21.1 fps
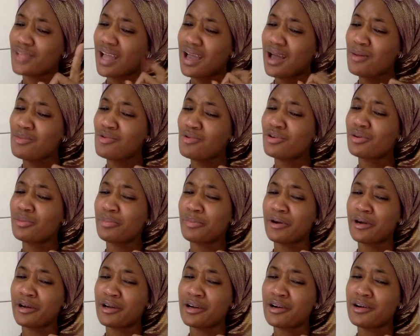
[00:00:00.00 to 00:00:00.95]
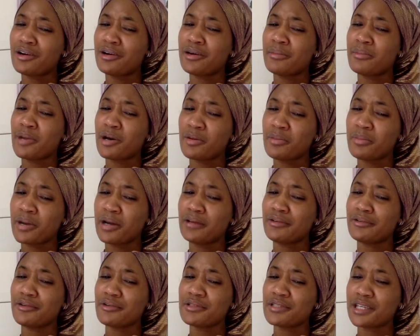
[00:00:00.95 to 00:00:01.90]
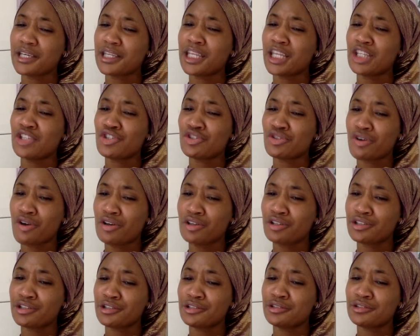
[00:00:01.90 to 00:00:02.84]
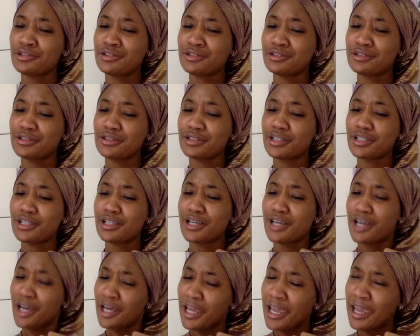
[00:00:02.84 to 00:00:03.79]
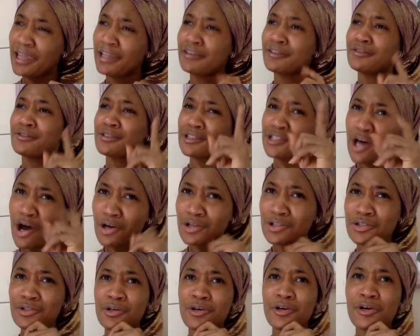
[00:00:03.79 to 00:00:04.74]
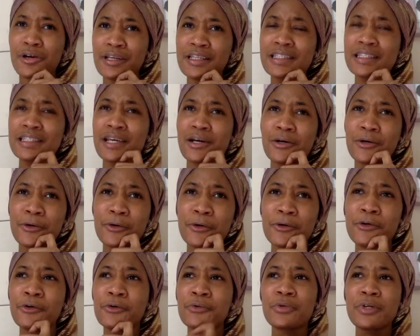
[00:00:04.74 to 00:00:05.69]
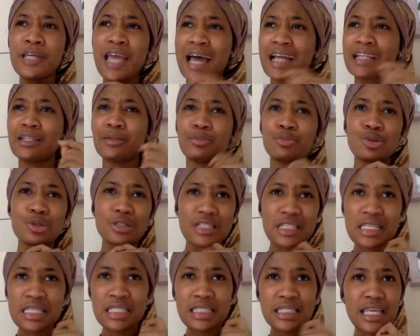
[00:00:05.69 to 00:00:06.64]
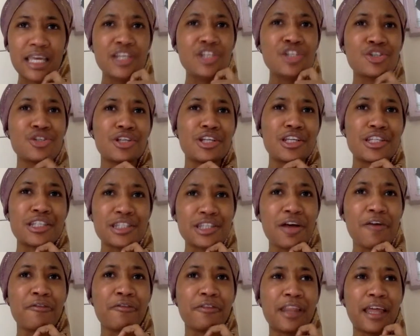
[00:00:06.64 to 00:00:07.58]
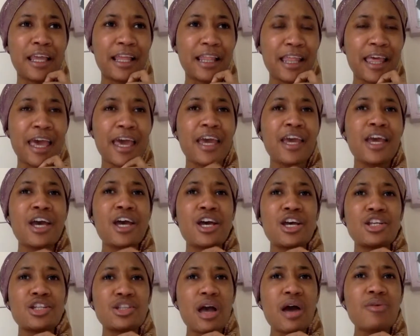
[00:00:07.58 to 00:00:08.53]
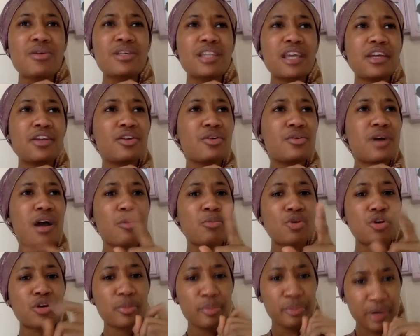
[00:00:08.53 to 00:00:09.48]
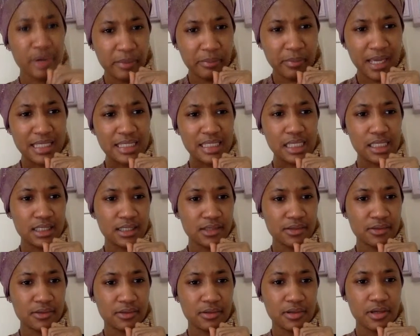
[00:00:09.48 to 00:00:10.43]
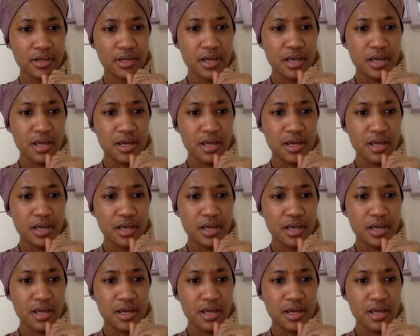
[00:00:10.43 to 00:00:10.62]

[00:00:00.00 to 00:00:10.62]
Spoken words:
I'm gonna prank her about my nursing instructor and talk to her and say, oh, we at the police station and stuff like that. So I was like, you know what? I'm gonna prank my sister